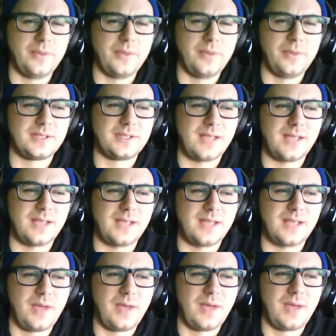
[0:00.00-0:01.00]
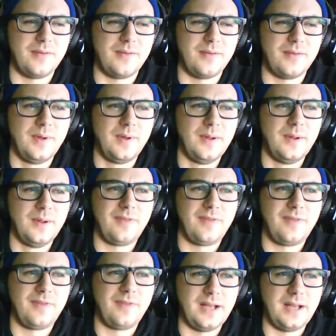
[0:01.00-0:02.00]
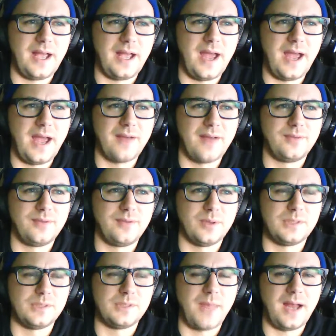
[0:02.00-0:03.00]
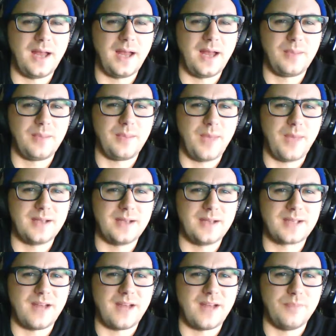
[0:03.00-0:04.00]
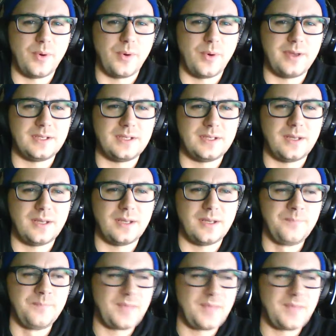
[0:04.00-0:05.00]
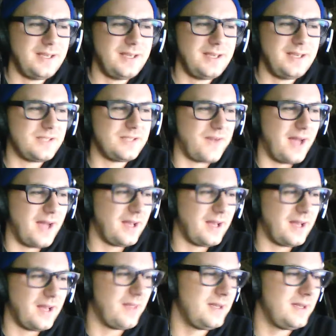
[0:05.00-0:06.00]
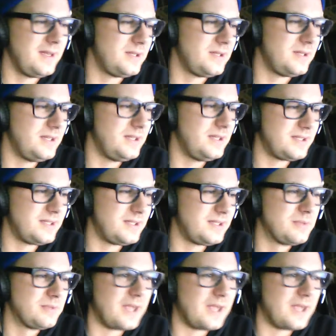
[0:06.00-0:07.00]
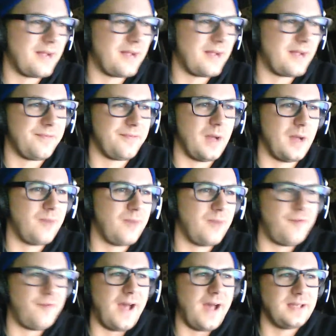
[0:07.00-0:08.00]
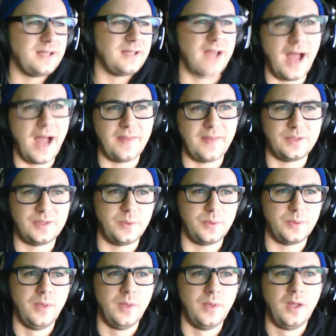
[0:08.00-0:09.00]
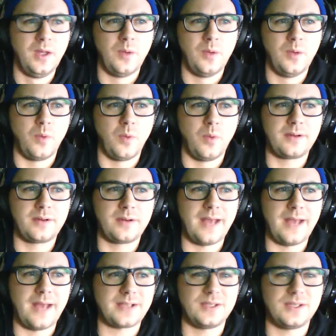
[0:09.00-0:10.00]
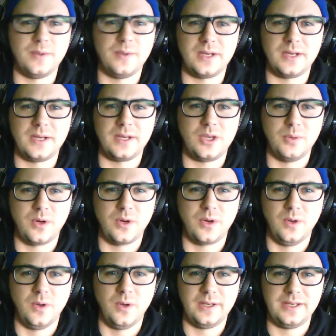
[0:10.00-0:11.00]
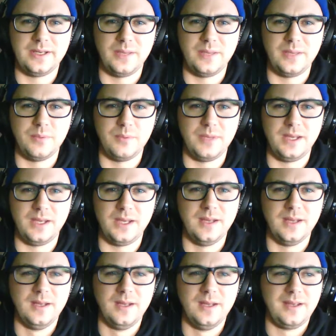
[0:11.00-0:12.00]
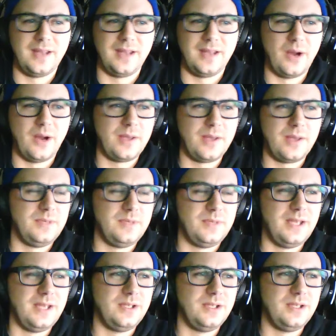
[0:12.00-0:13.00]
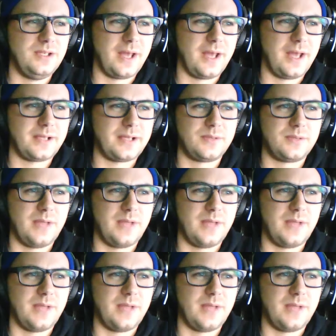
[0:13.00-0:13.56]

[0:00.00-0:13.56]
is the same kind of feeling I have towards Ben. I think Ben is kind of boring, too. I think he's fine. I think he just seems like a fine guy that you would work next to in a cubicle, and he would be, he'd do like